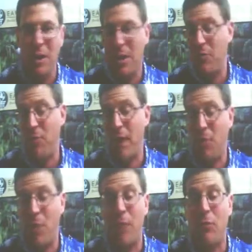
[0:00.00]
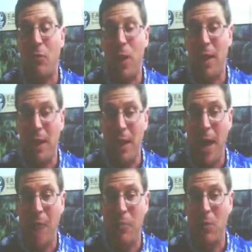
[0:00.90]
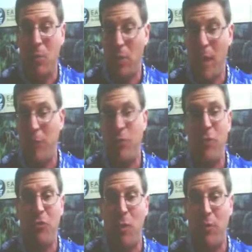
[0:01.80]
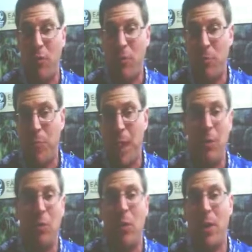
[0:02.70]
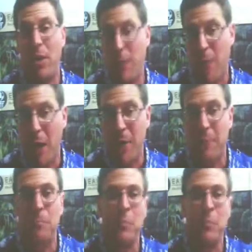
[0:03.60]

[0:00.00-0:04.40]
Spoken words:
can say whatever training can happen without the Fisheries Service being able to do anything about it.